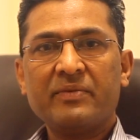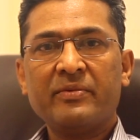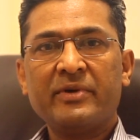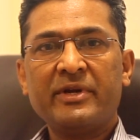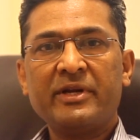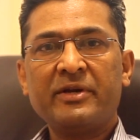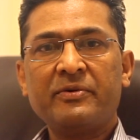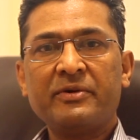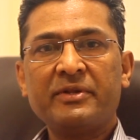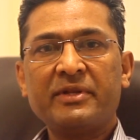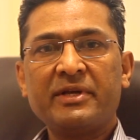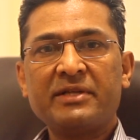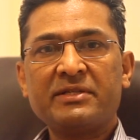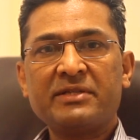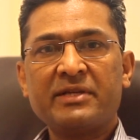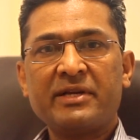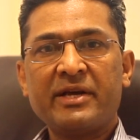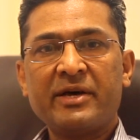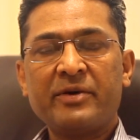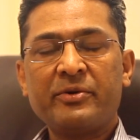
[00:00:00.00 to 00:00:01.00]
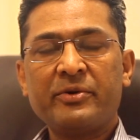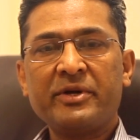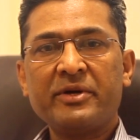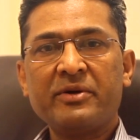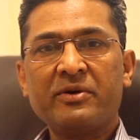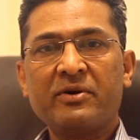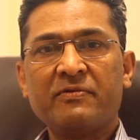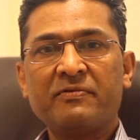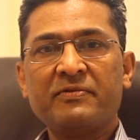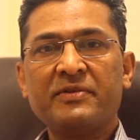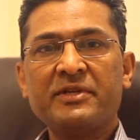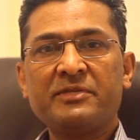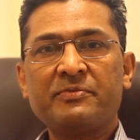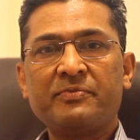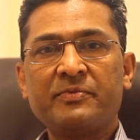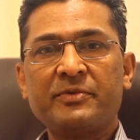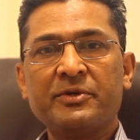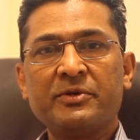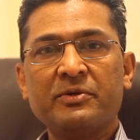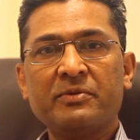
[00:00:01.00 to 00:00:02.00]
Whenever there is a narrowing of this
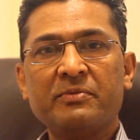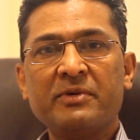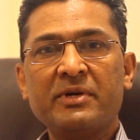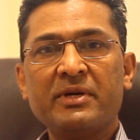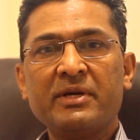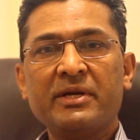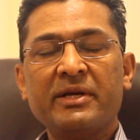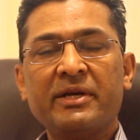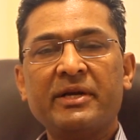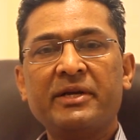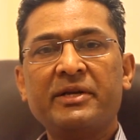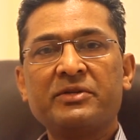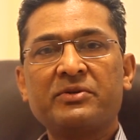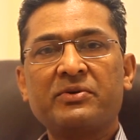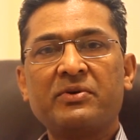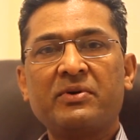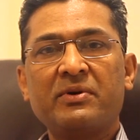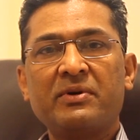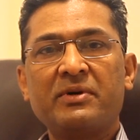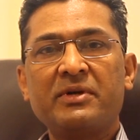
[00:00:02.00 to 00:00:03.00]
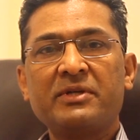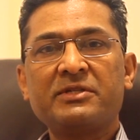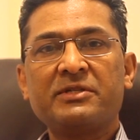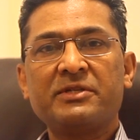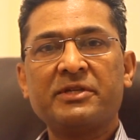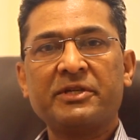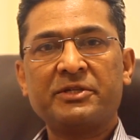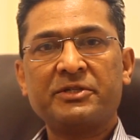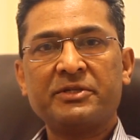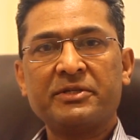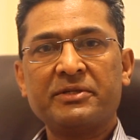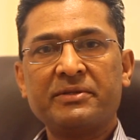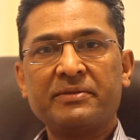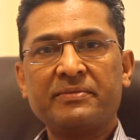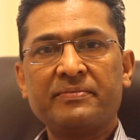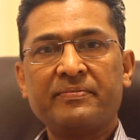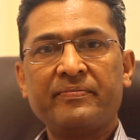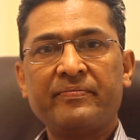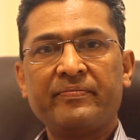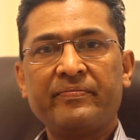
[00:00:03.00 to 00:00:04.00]
tube, it is called stricture
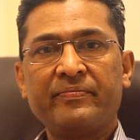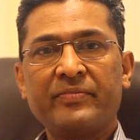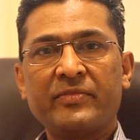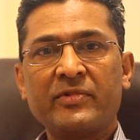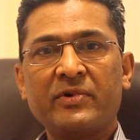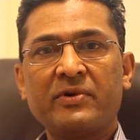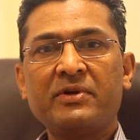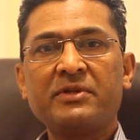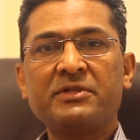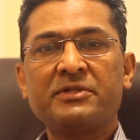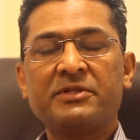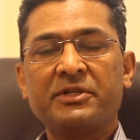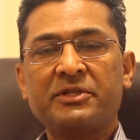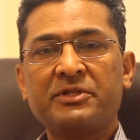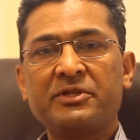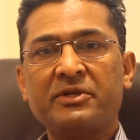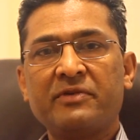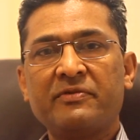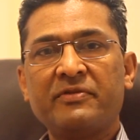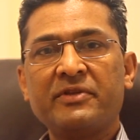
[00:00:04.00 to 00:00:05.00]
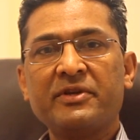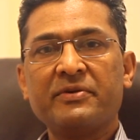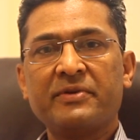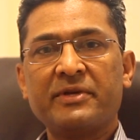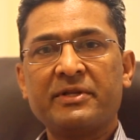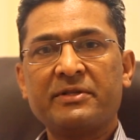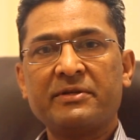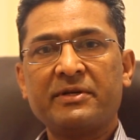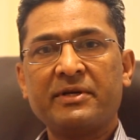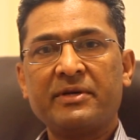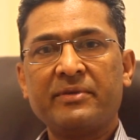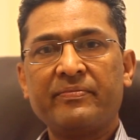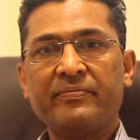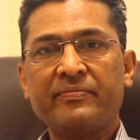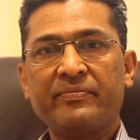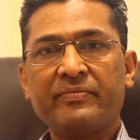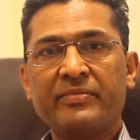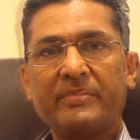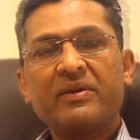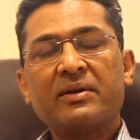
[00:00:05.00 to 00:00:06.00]
or stricture of the urethra.
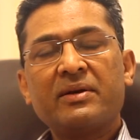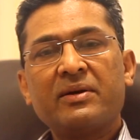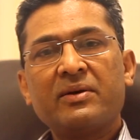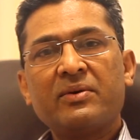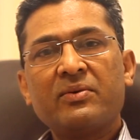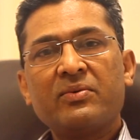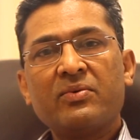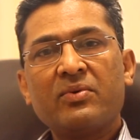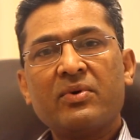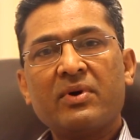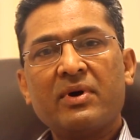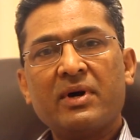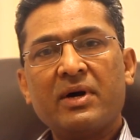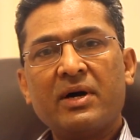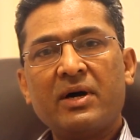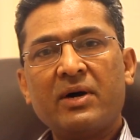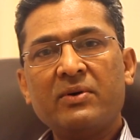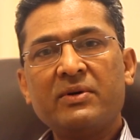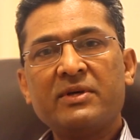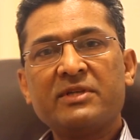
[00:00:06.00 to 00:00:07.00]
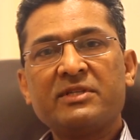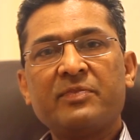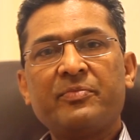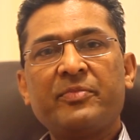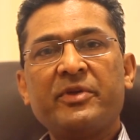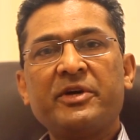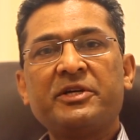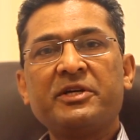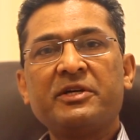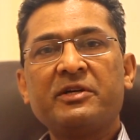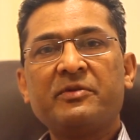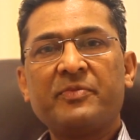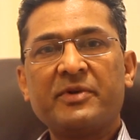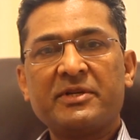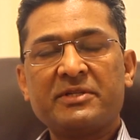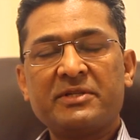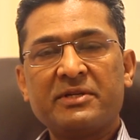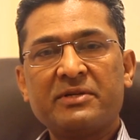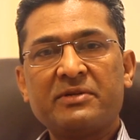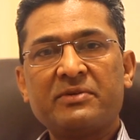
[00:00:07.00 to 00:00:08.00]
Now, how does a patient
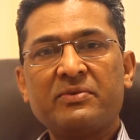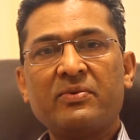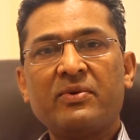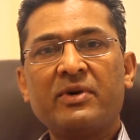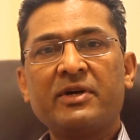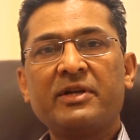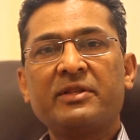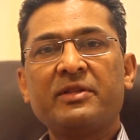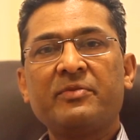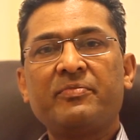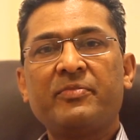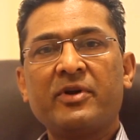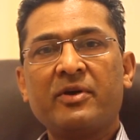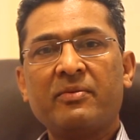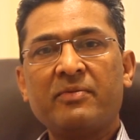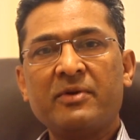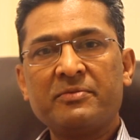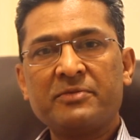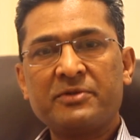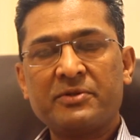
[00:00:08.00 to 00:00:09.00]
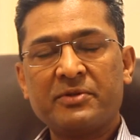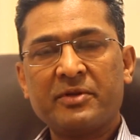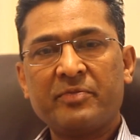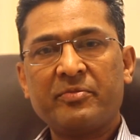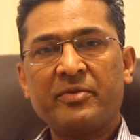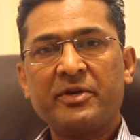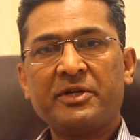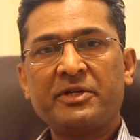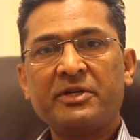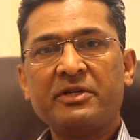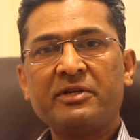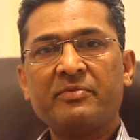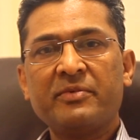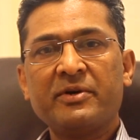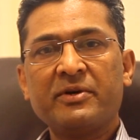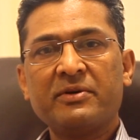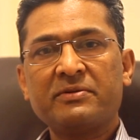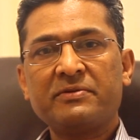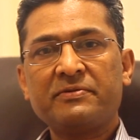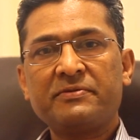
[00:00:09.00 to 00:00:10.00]
present? What are the problems to the patient
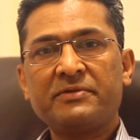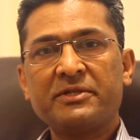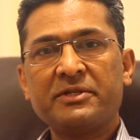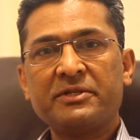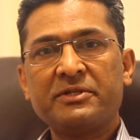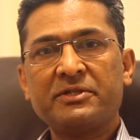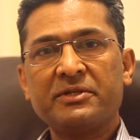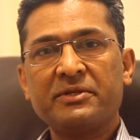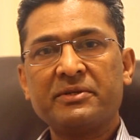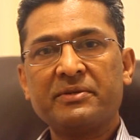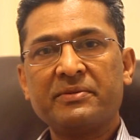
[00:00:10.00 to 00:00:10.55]
because of stricture?